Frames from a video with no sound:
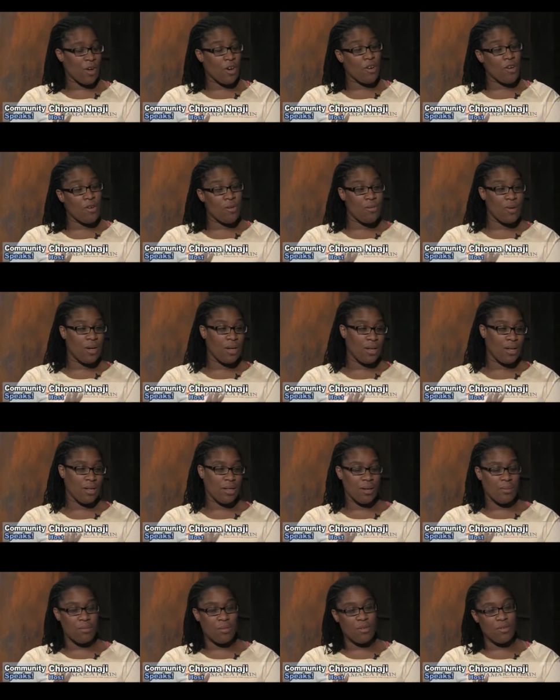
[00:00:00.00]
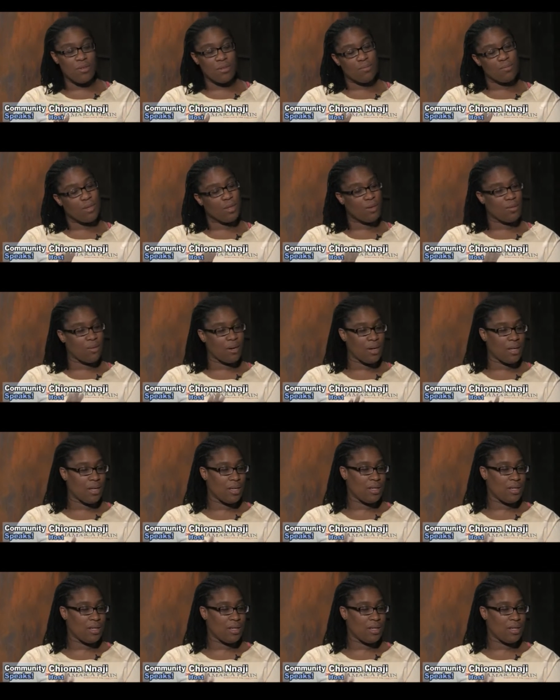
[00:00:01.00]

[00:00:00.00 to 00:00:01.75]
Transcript: oh, well, I'm using marijuana,